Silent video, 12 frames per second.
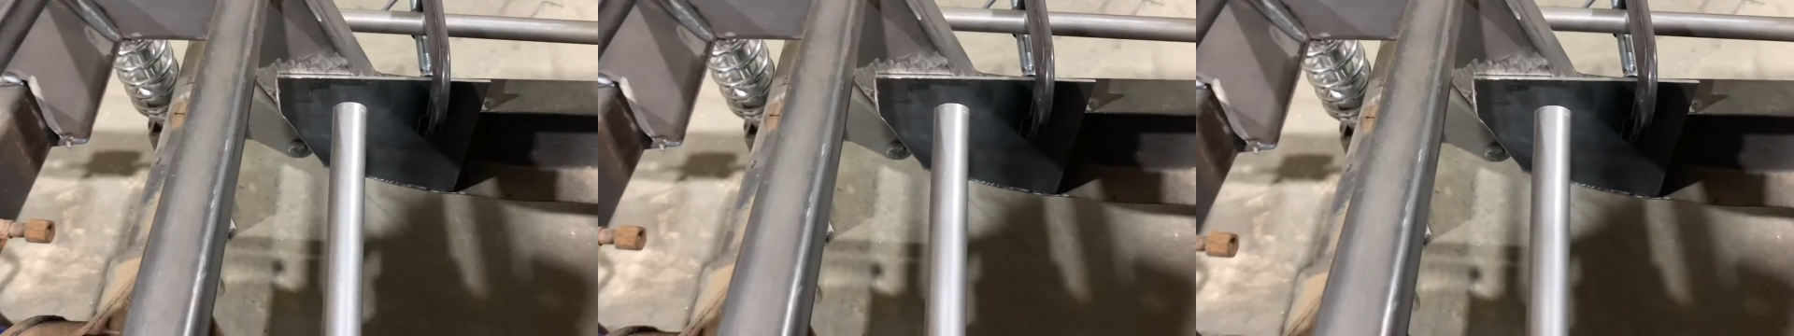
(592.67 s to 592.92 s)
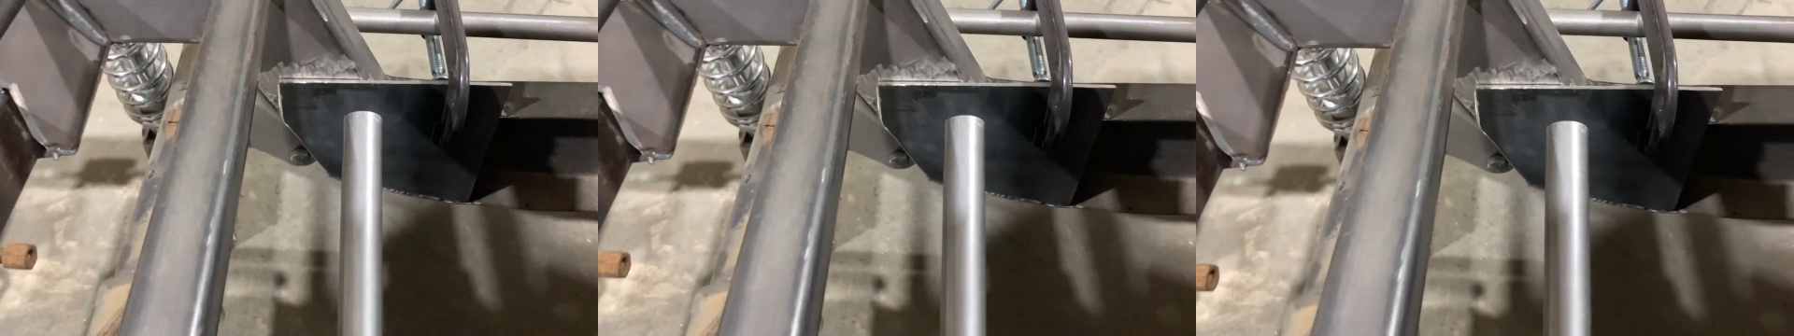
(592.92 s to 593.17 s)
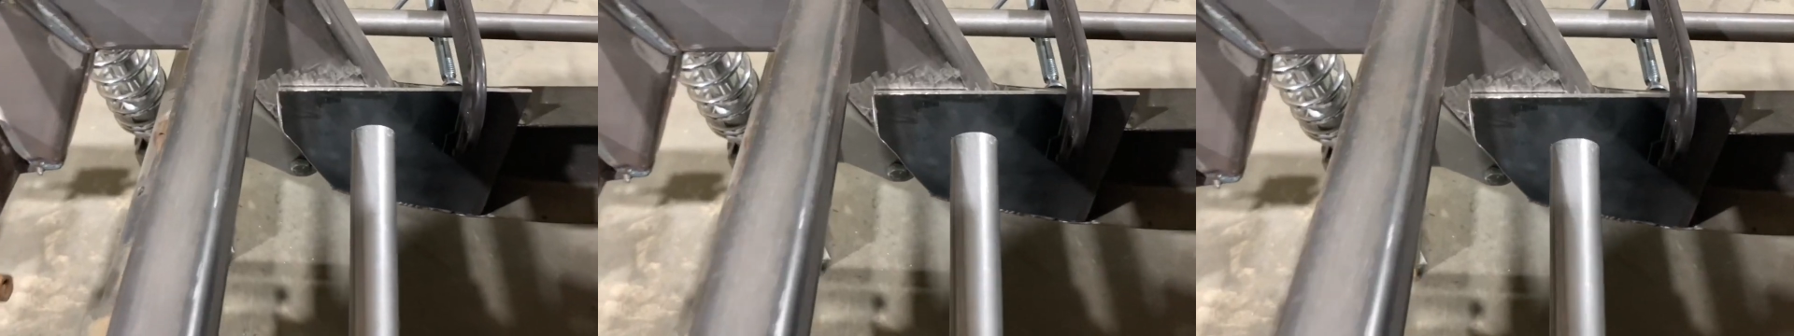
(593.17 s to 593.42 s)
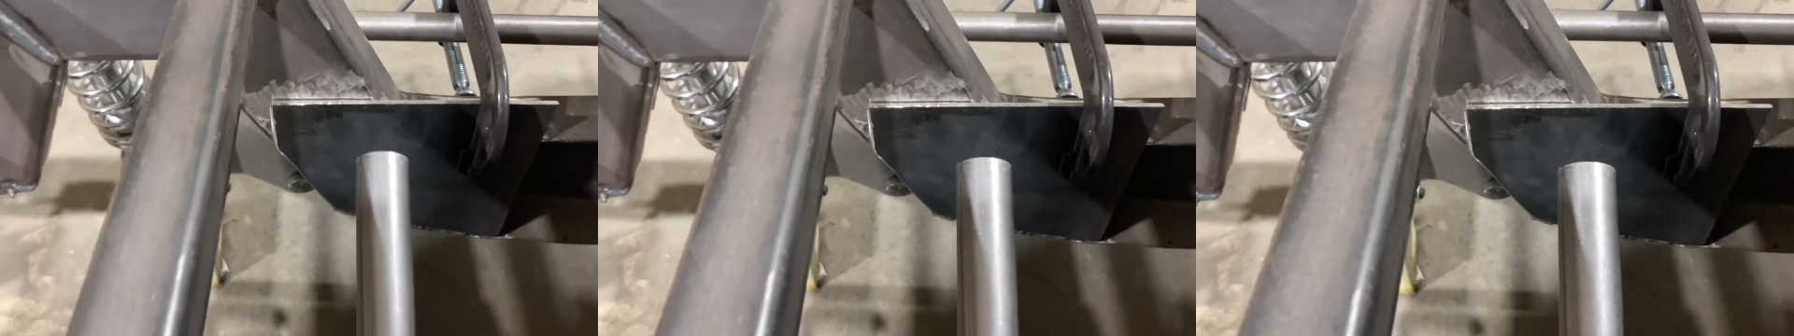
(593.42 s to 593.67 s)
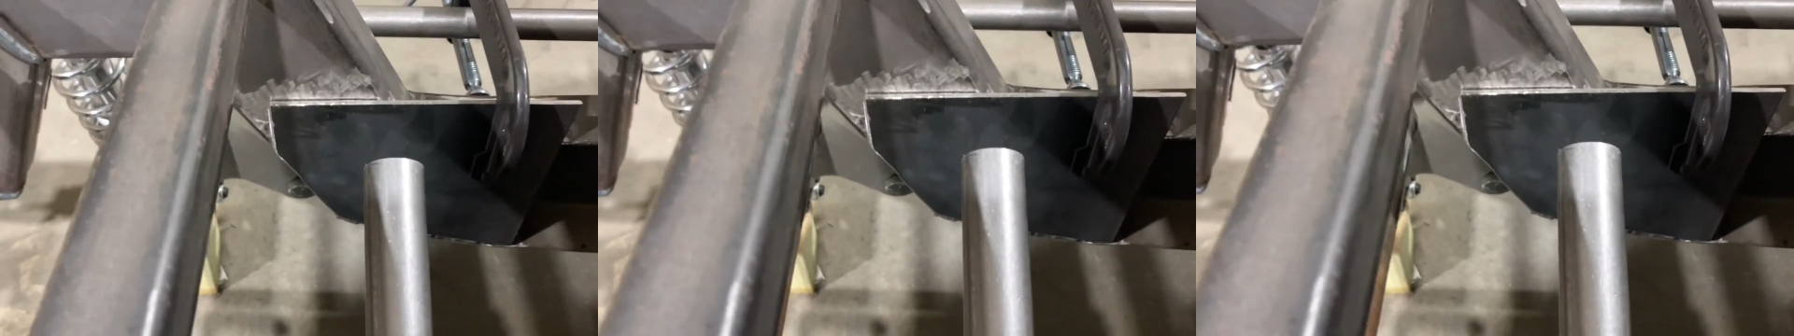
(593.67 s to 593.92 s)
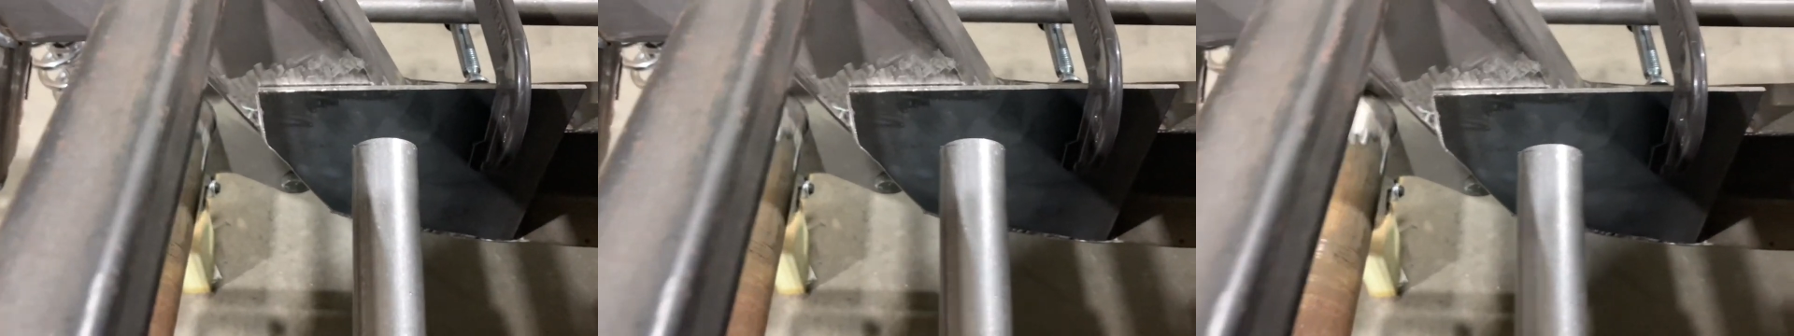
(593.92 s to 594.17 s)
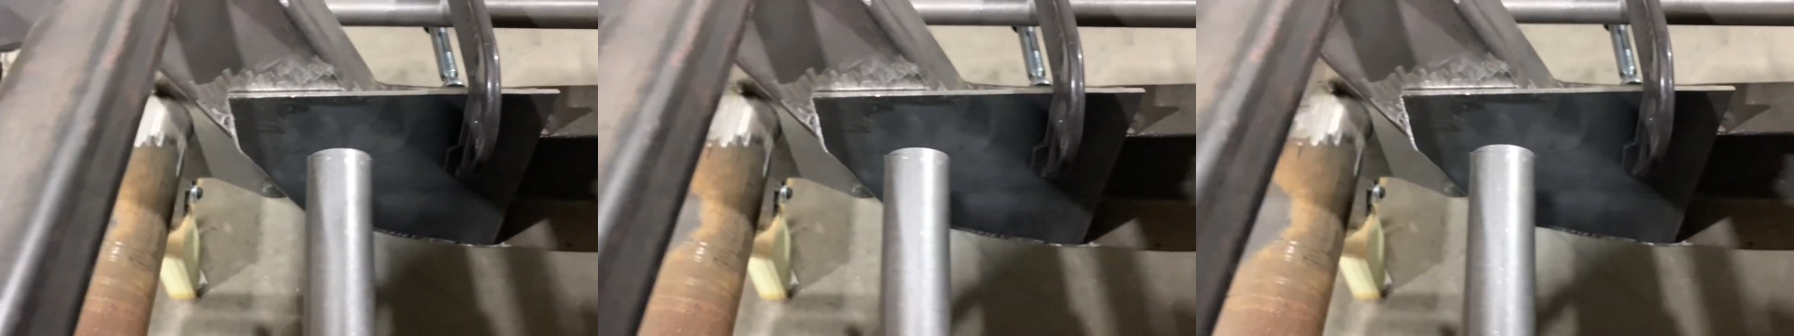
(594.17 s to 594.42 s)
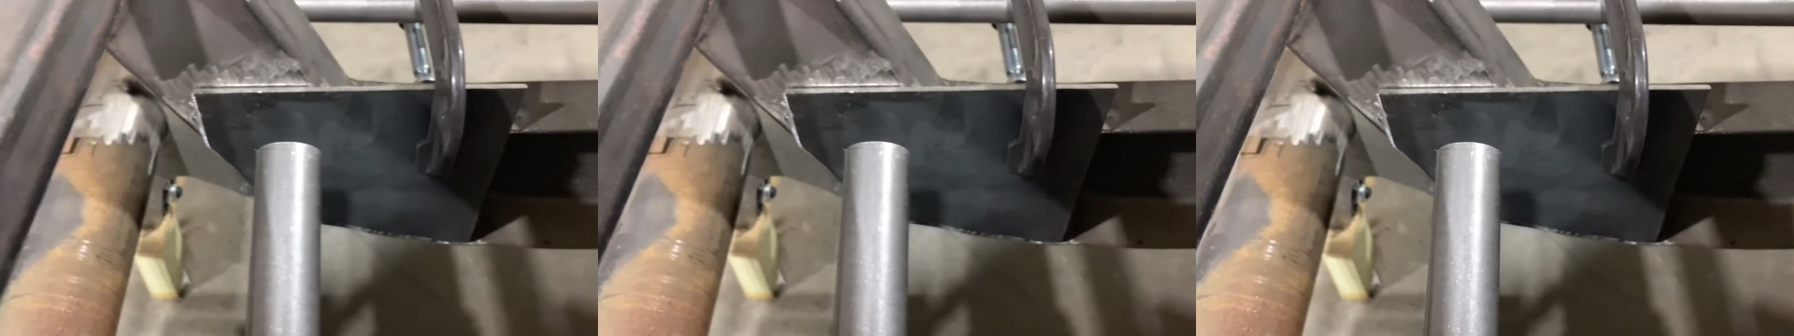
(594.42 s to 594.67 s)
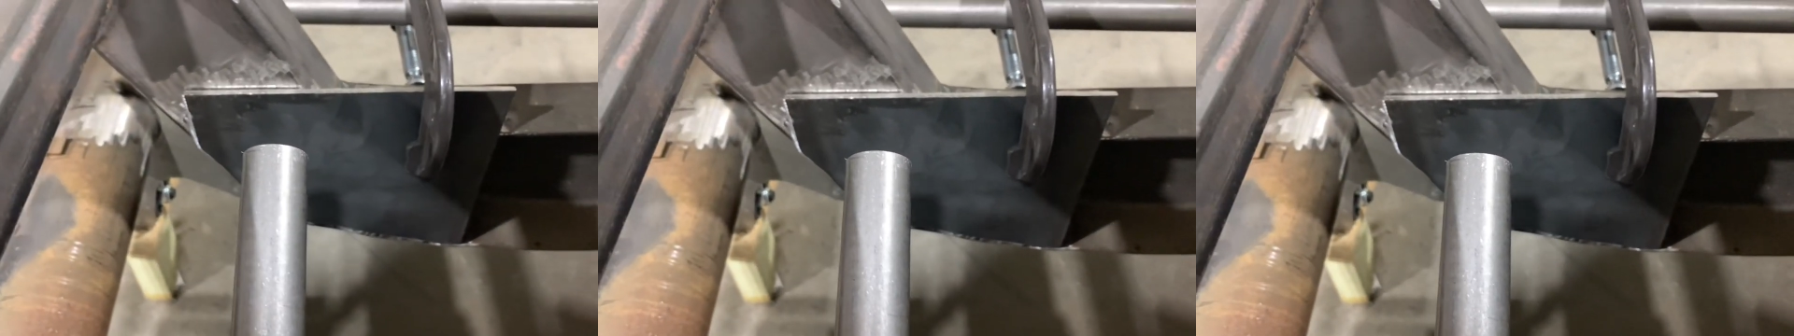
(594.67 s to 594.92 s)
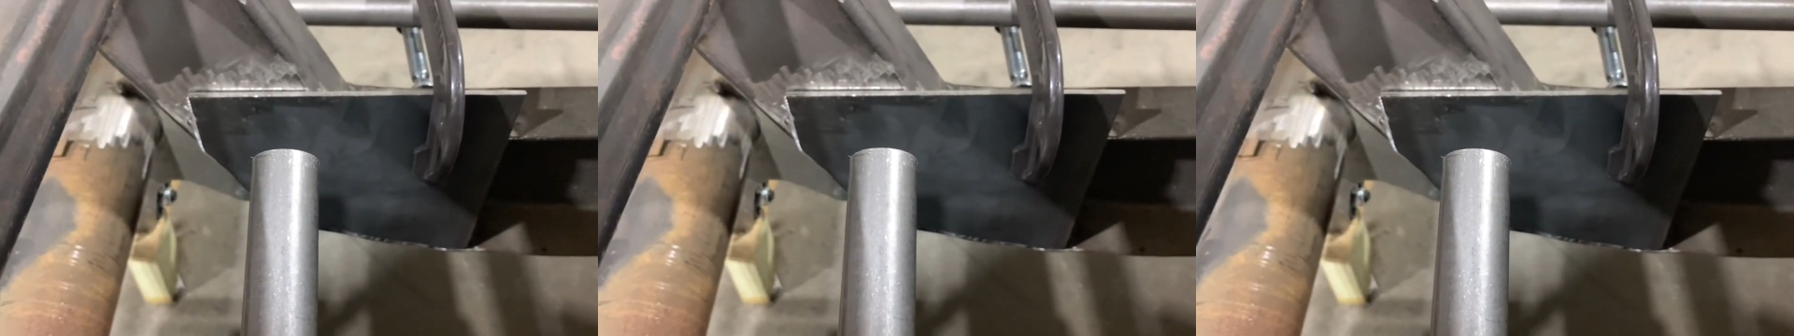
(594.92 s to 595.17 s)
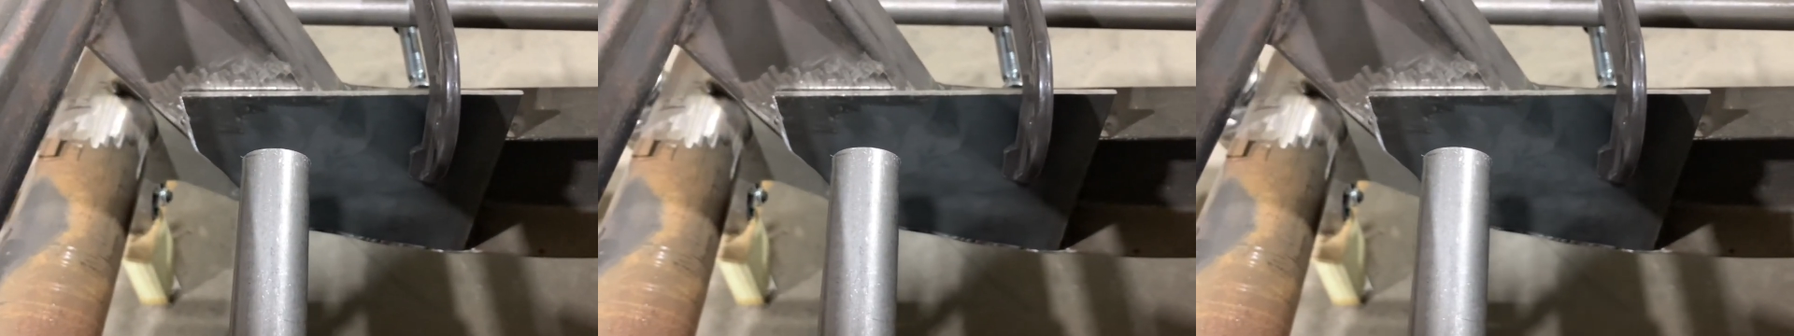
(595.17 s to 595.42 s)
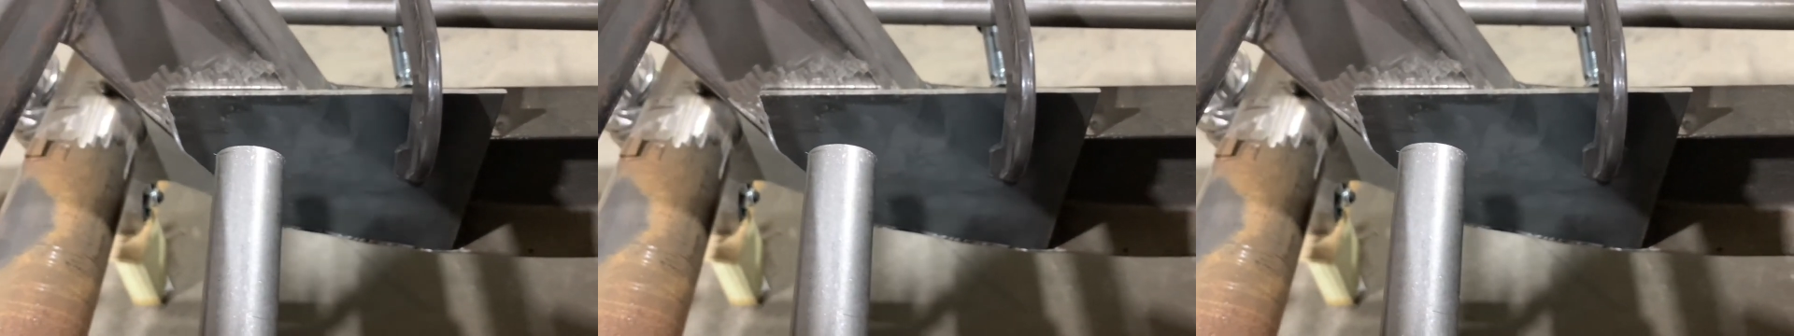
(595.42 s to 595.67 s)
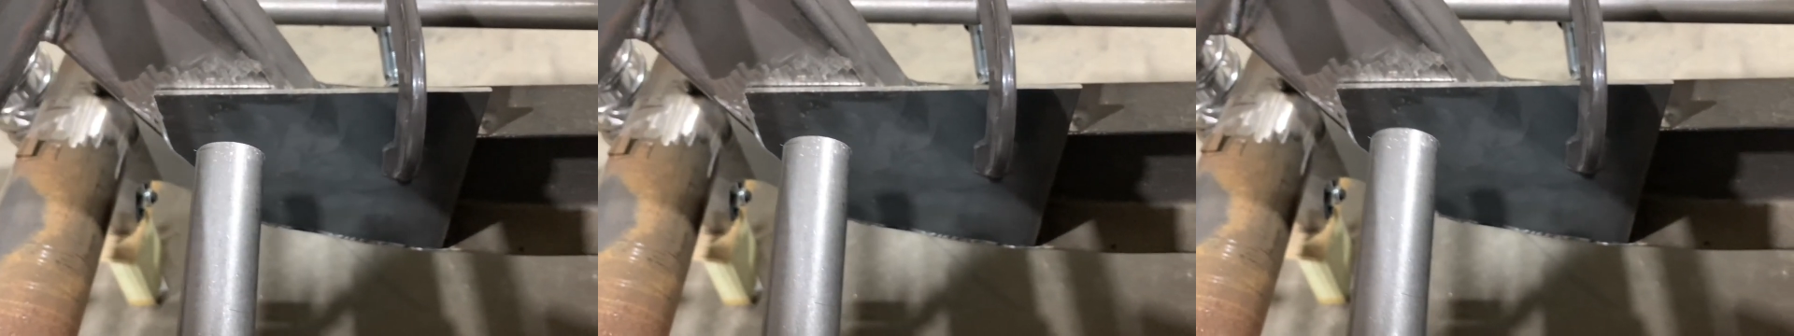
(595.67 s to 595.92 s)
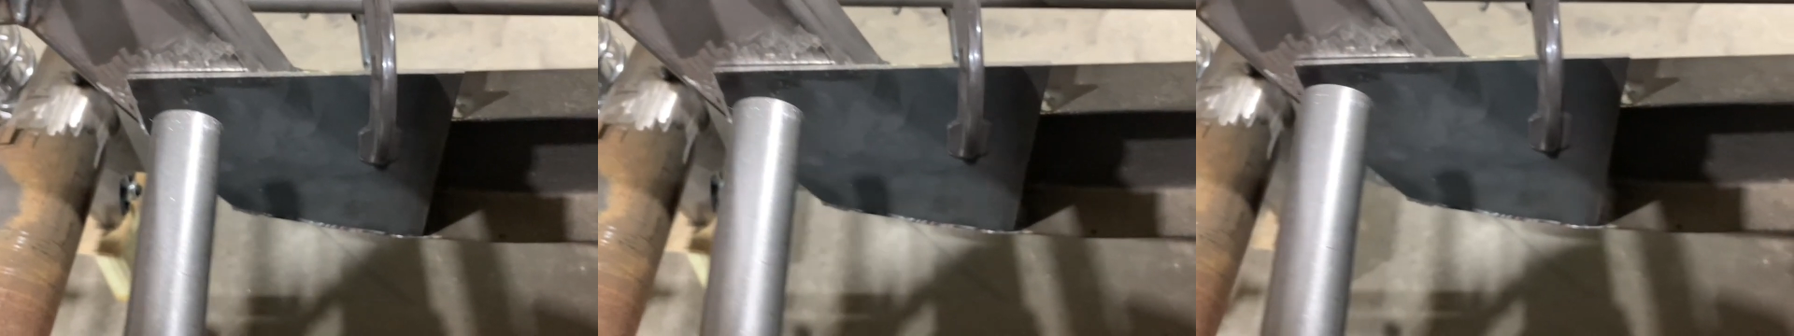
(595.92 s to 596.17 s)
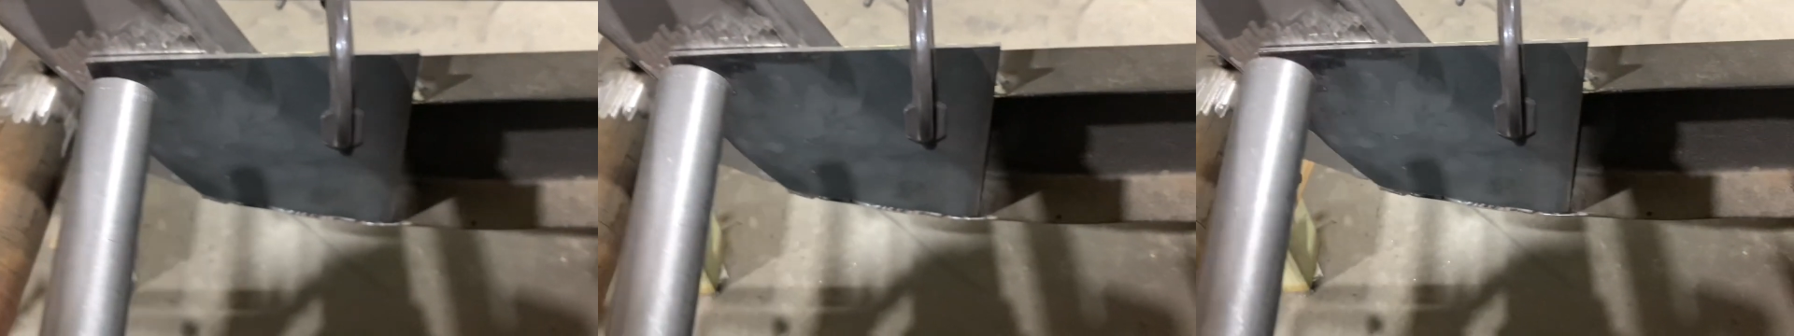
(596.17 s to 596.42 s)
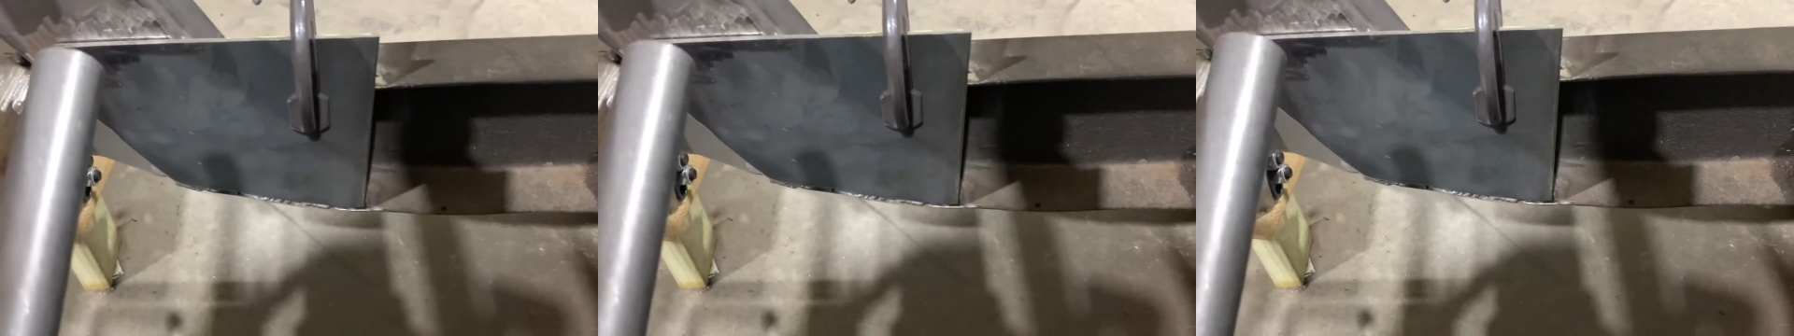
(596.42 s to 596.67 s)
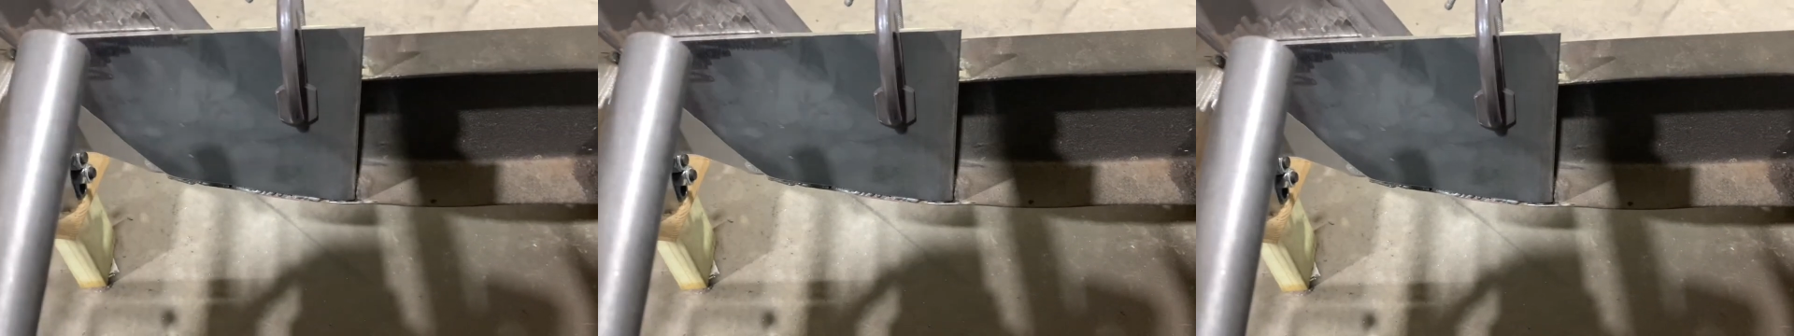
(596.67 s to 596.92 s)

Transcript: No face is visible, so there are no lips to read.